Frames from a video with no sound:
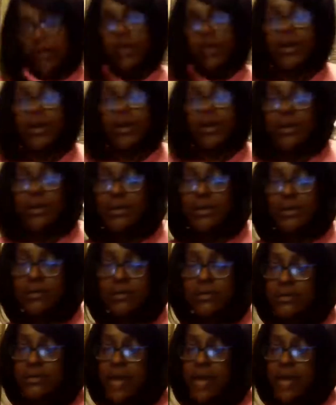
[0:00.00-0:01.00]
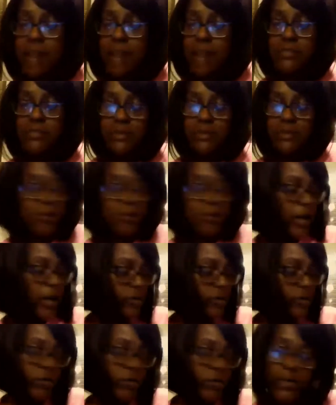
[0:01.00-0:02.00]
And I'm so
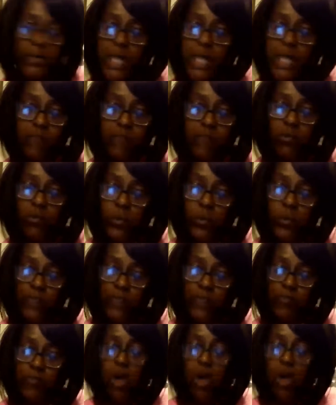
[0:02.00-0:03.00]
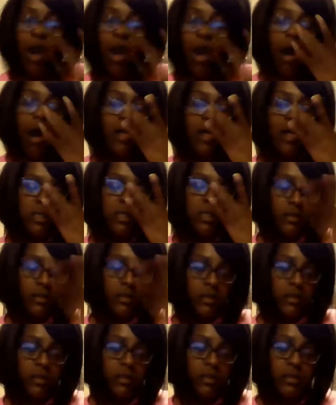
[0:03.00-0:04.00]
comfortable even with flaws
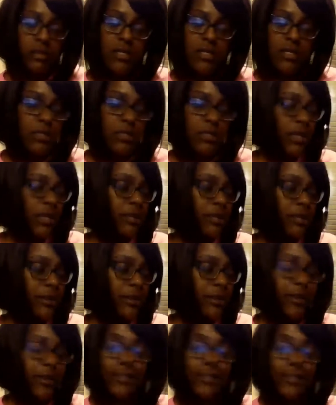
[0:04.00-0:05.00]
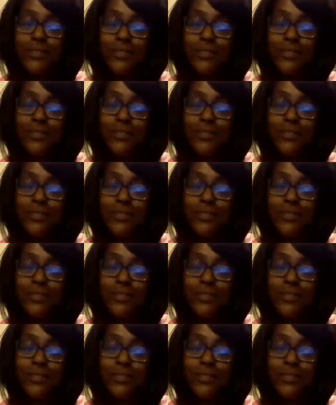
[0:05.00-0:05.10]
and things like that.